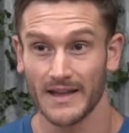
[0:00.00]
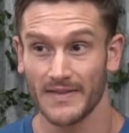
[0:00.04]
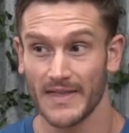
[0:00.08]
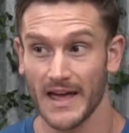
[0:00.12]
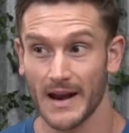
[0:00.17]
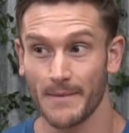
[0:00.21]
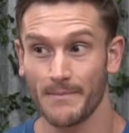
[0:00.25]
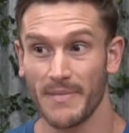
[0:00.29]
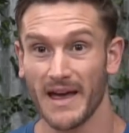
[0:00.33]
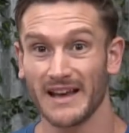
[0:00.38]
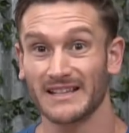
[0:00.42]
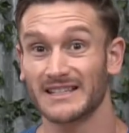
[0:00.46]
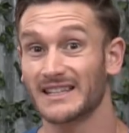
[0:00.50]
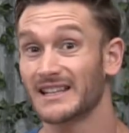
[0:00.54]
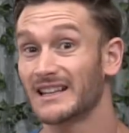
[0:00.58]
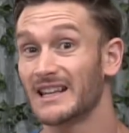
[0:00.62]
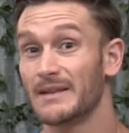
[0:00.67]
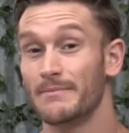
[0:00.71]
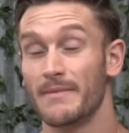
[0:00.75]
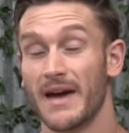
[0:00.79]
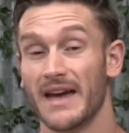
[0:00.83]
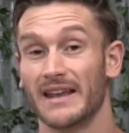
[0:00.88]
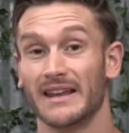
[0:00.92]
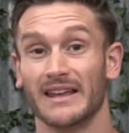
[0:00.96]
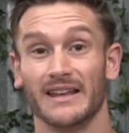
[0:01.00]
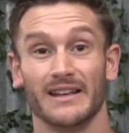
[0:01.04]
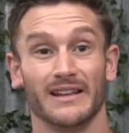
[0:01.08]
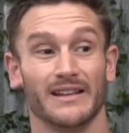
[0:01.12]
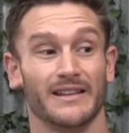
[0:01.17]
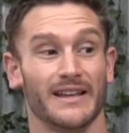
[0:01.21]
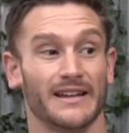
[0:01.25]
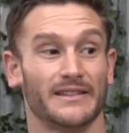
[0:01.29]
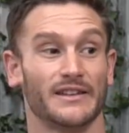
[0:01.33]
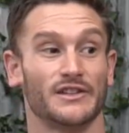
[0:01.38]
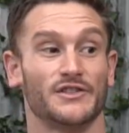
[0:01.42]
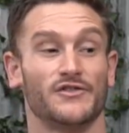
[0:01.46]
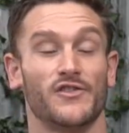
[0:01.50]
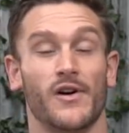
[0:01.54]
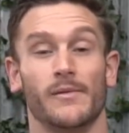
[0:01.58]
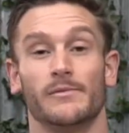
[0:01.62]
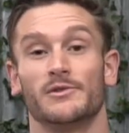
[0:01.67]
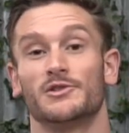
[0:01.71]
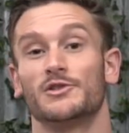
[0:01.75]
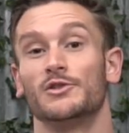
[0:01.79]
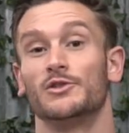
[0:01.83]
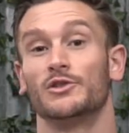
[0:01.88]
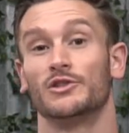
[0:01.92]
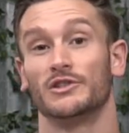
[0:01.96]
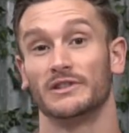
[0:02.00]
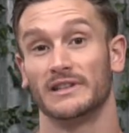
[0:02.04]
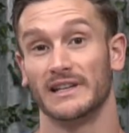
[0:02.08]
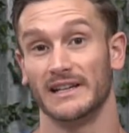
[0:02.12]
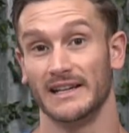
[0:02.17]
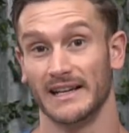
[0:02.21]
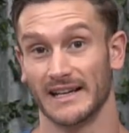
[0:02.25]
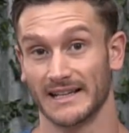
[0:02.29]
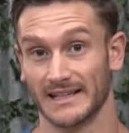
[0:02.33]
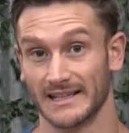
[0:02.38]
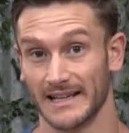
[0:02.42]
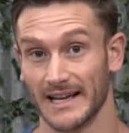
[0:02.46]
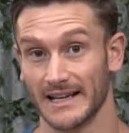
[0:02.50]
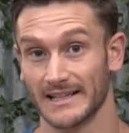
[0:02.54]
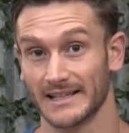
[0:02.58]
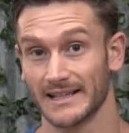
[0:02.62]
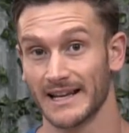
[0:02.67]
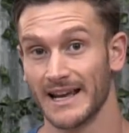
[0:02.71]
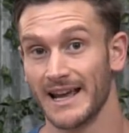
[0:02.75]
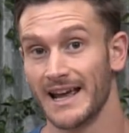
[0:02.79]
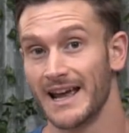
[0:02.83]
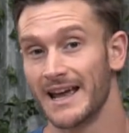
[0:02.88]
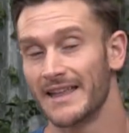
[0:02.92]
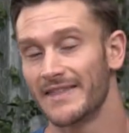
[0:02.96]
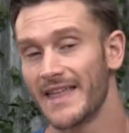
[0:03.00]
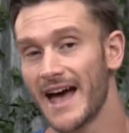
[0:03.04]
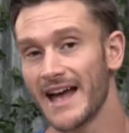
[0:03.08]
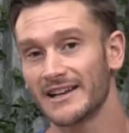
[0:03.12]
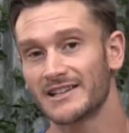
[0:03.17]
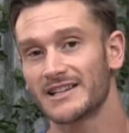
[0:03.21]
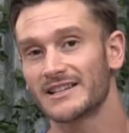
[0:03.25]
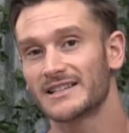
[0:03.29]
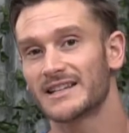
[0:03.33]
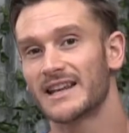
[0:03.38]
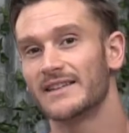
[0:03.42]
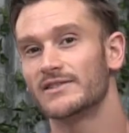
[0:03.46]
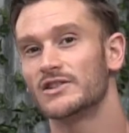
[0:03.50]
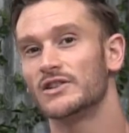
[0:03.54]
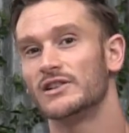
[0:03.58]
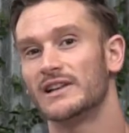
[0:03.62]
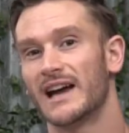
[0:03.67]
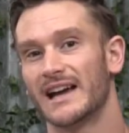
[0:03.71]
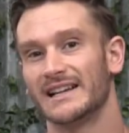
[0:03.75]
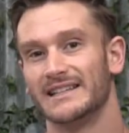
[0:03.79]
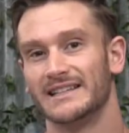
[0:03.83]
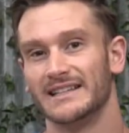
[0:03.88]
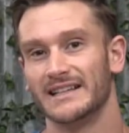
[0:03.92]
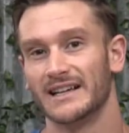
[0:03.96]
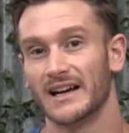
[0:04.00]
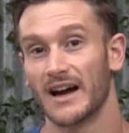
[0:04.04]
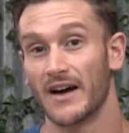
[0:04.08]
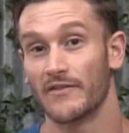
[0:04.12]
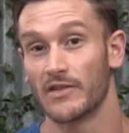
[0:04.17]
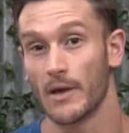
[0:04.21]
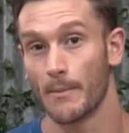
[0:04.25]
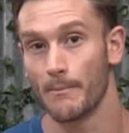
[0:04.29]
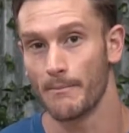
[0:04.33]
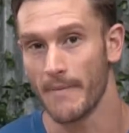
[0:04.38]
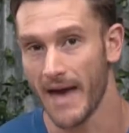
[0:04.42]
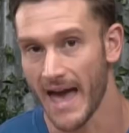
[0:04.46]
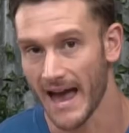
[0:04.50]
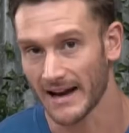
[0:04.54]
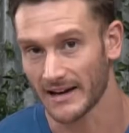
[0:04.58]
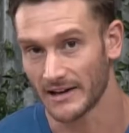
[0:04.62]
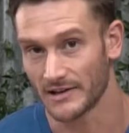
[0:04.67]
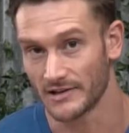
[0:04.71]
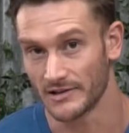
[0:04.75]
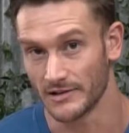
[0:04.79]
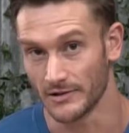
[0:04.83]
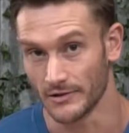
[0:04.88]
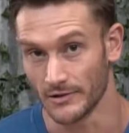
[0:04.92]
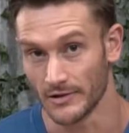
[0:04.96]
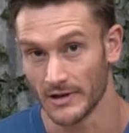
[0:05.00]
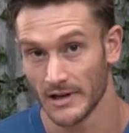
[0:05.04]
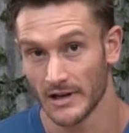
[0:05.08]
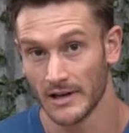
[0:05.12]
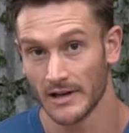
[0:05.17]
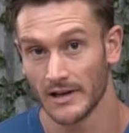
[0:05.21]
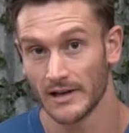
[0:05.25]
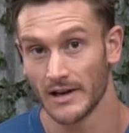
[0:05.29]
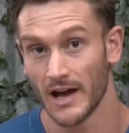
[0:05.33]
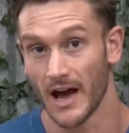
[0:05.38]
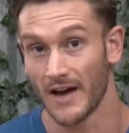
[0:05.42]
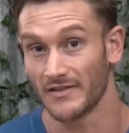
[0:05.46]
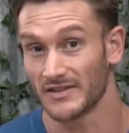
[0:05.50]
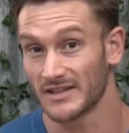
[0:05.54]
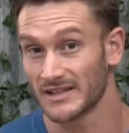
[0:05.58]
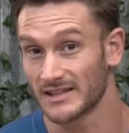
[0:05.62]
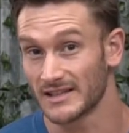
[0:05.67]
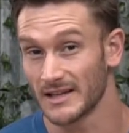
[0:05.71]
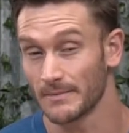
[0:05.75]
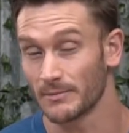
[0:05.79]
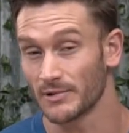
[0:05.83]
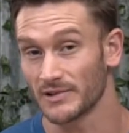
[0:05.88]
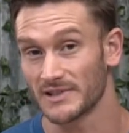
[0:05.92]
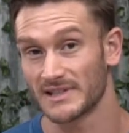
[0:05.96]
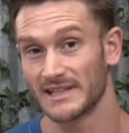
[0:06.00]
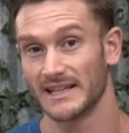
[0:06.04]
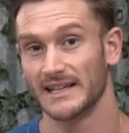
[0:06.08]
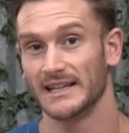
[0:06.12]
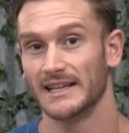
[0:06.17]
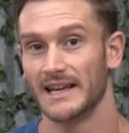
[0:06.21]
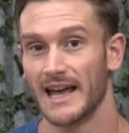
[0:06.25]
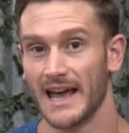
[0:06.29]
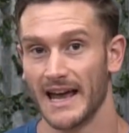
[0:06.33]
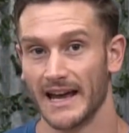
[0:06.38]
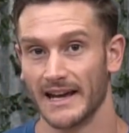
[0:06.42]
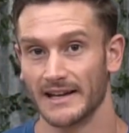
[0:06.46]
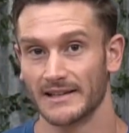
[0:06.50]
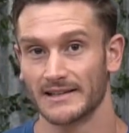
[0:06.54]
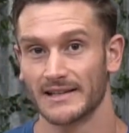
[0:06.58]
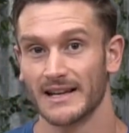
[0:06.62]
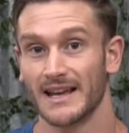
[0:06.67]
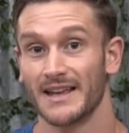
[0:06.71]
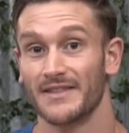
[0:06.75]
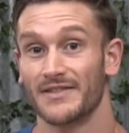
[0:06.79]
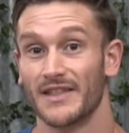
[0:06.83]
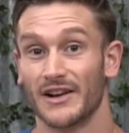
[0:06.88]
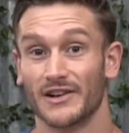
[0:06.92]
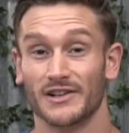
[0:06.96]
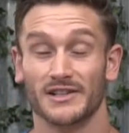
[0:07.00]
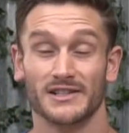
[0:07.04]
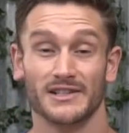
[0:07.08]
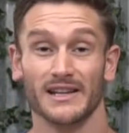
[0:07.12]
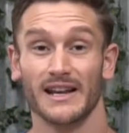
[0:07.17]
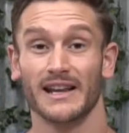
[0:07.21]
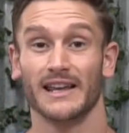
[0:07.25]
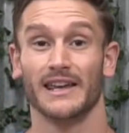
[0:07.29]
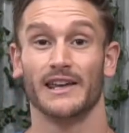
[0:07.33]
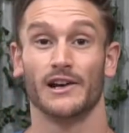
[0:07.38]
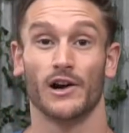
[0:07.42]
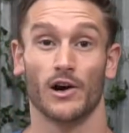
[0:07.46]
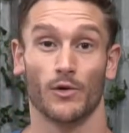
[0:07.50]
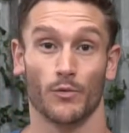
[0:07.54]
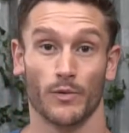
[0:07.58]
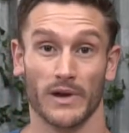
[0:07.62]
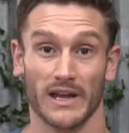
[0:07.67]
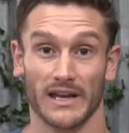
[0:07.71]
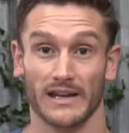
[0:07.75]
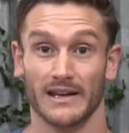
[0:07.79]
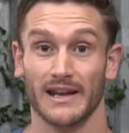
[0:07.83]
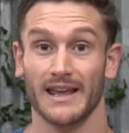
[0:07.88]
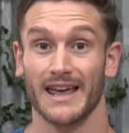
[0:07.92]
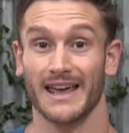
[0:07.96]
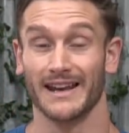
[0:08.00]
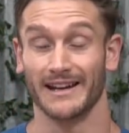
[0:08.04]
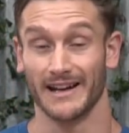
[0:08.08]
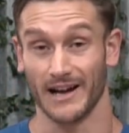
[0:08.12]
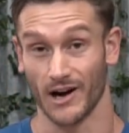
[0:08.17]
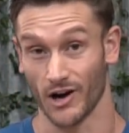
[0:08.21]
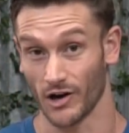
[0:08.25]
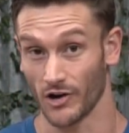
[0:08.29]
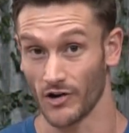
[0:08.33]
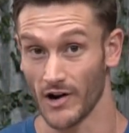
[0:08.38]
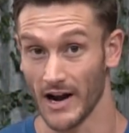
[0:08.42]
that it basically made it like this pharmaceutical didn't exist. That just gives you an idea of the magnitude of simple Z E As that are sitting in our wheat and in our